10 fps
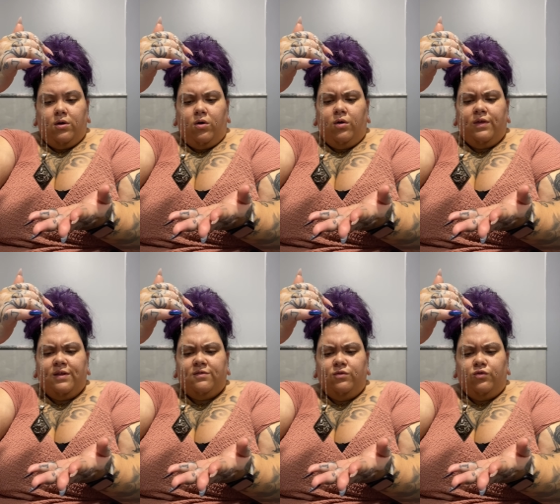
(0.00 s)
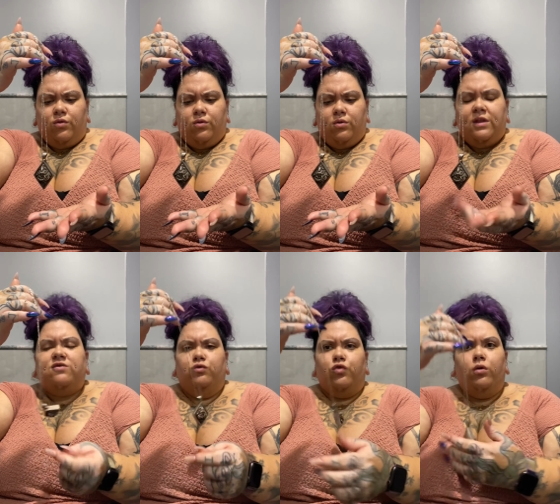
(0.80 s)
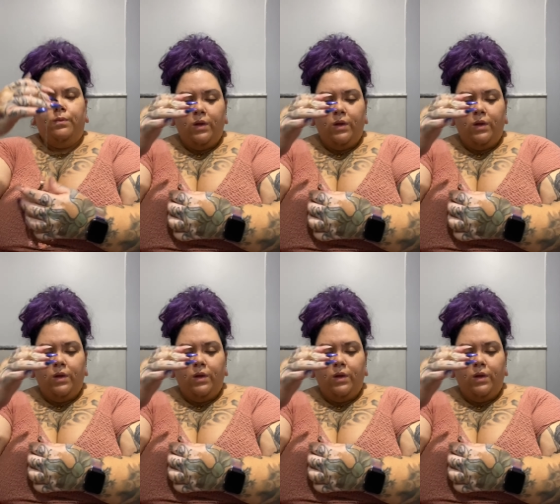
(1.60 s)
Oh, I think it's neutral. It's neutral.